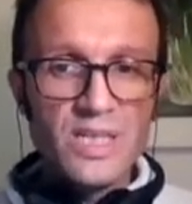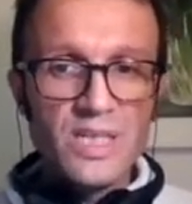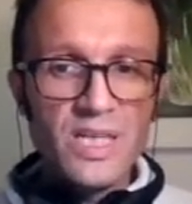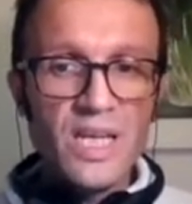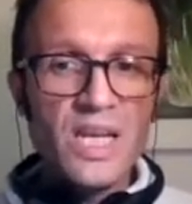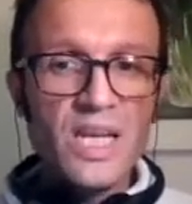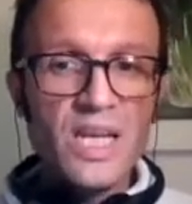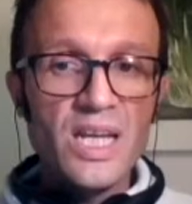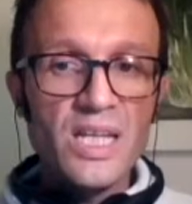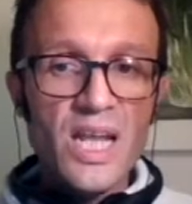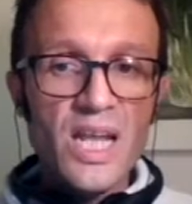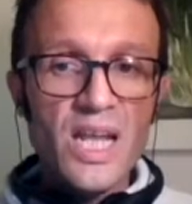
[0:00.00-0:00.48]

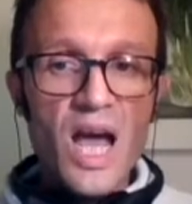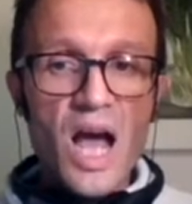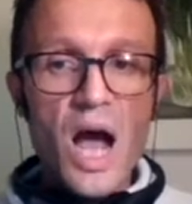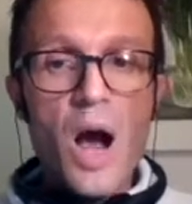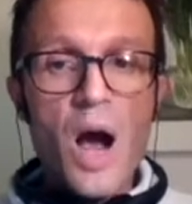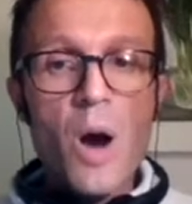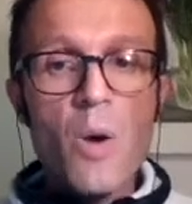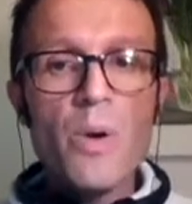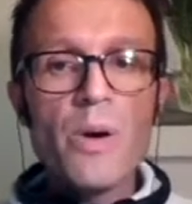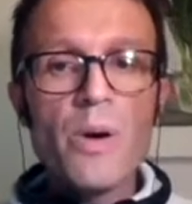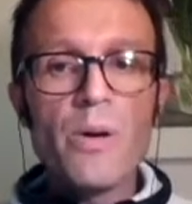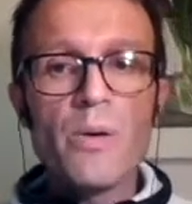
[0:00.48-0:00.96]
in
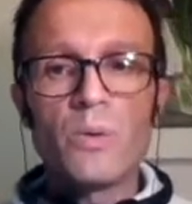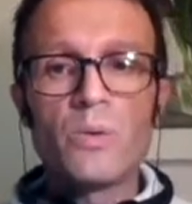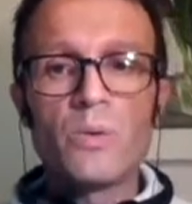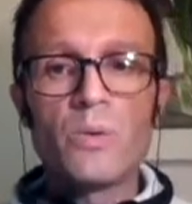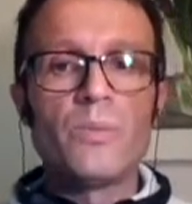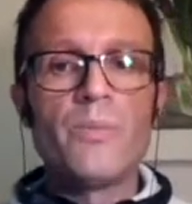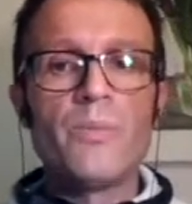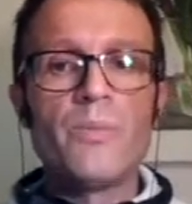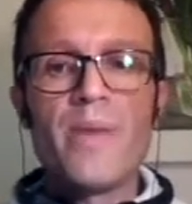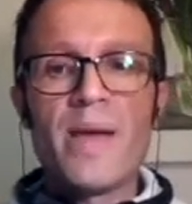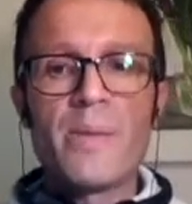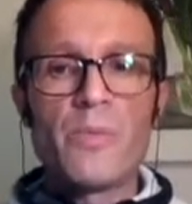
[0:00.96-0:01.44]
our
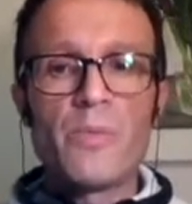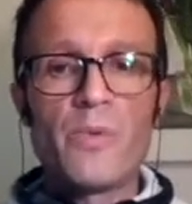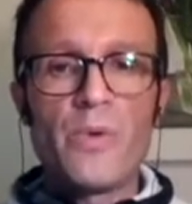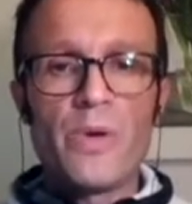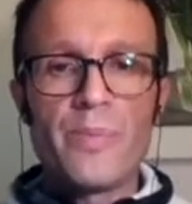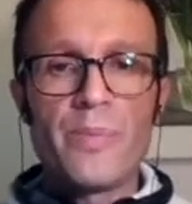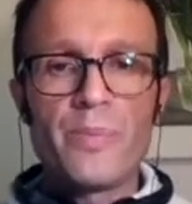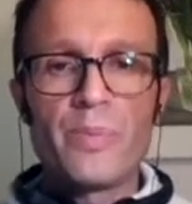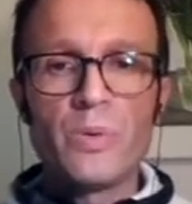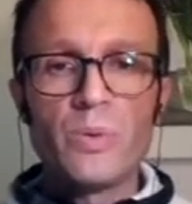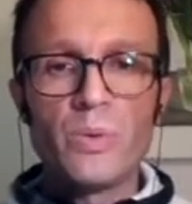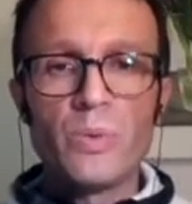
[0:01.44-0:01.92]
own
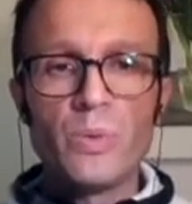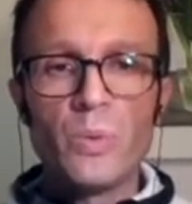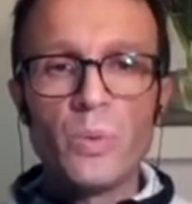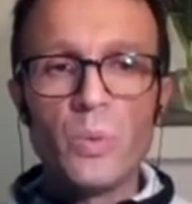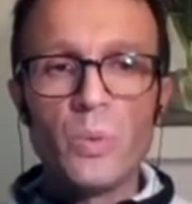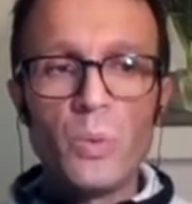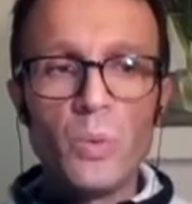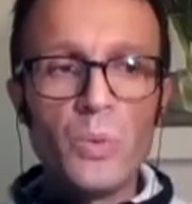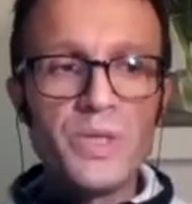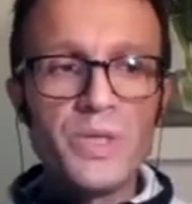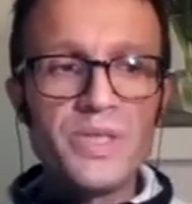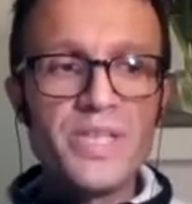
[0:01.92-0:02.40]
memory pool
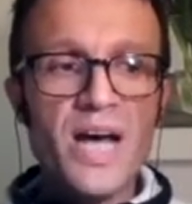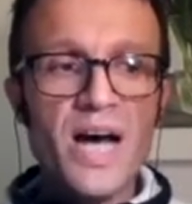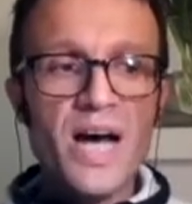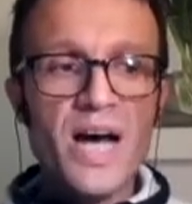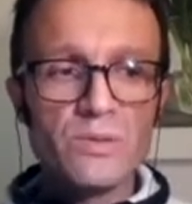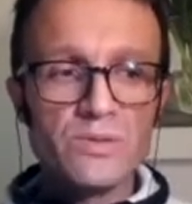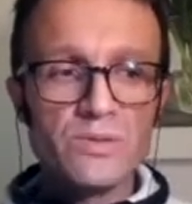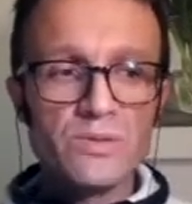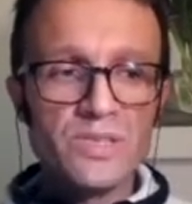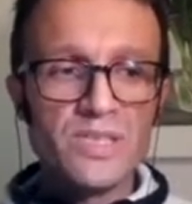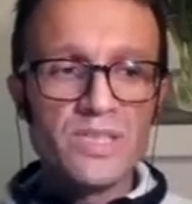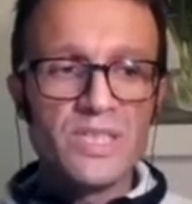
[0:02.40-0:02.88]

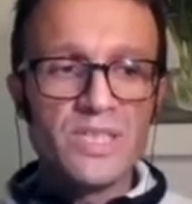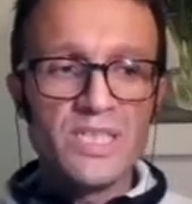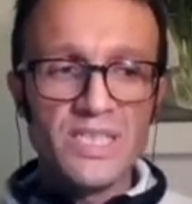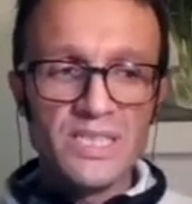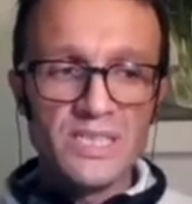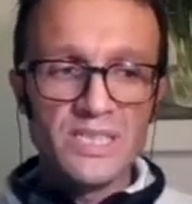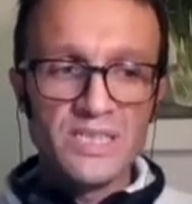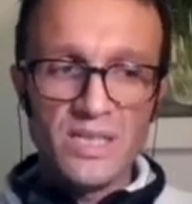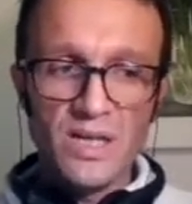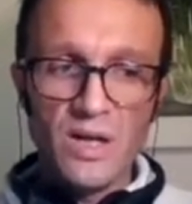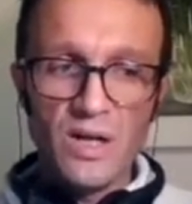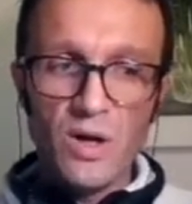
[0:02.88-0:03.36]
without the
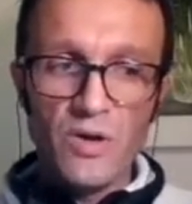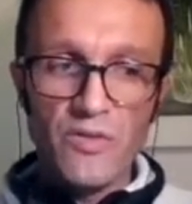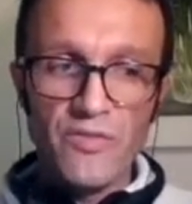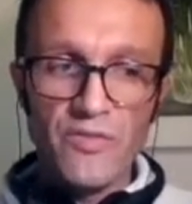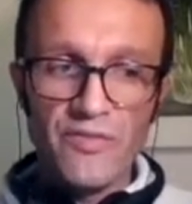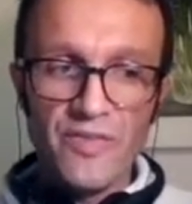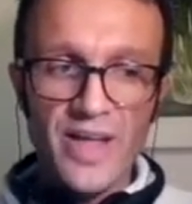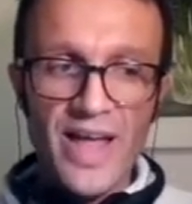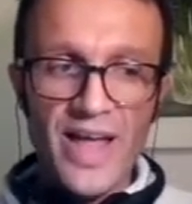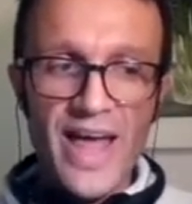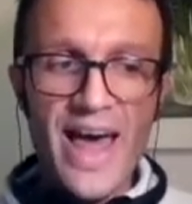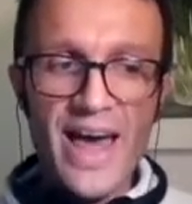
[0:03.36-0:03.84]
need
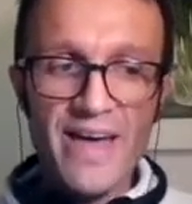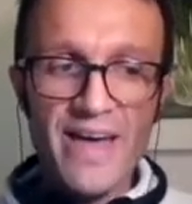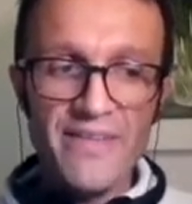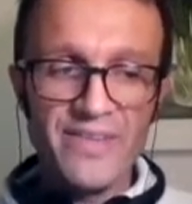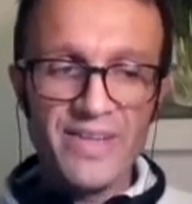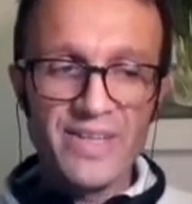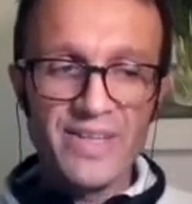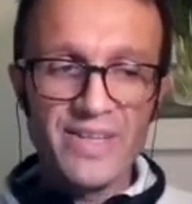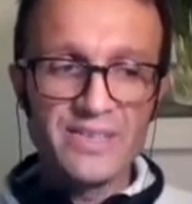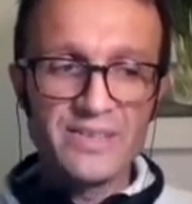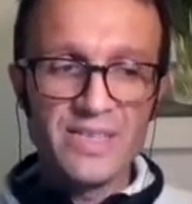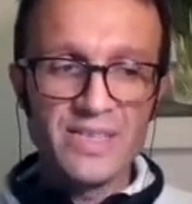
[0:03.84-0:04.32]
of
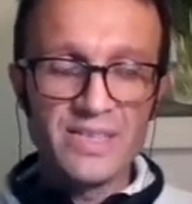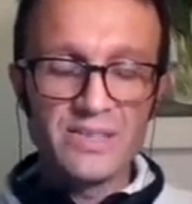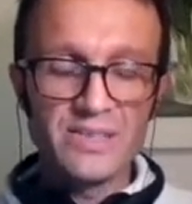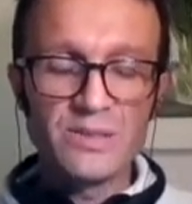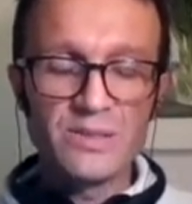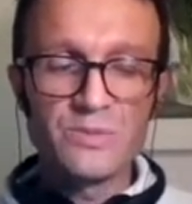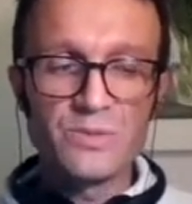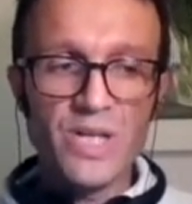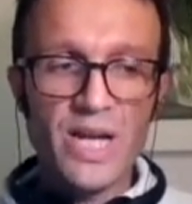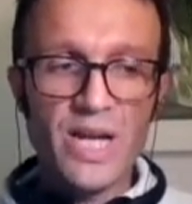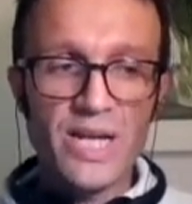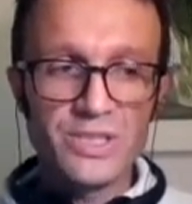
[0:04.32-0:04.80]
having the
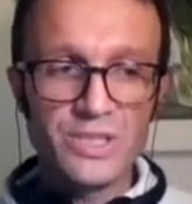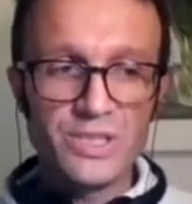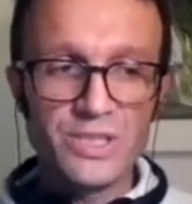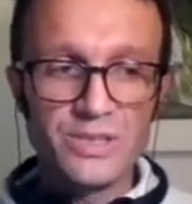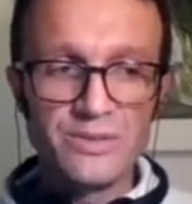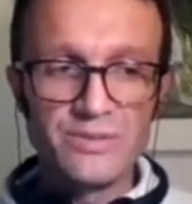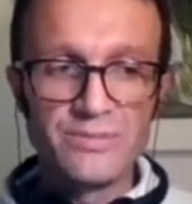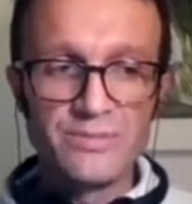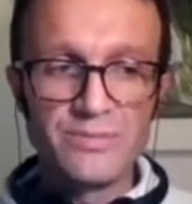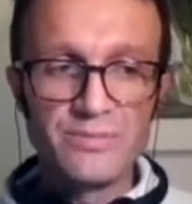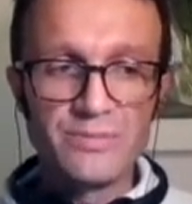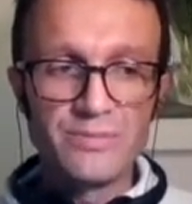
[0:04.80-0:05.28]

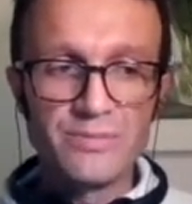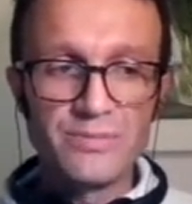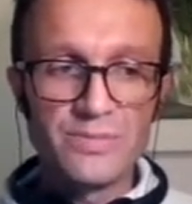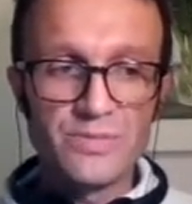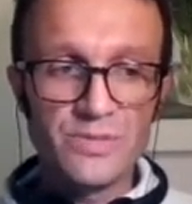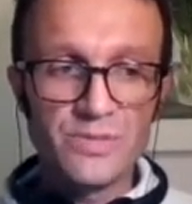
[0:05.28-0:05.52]
transaction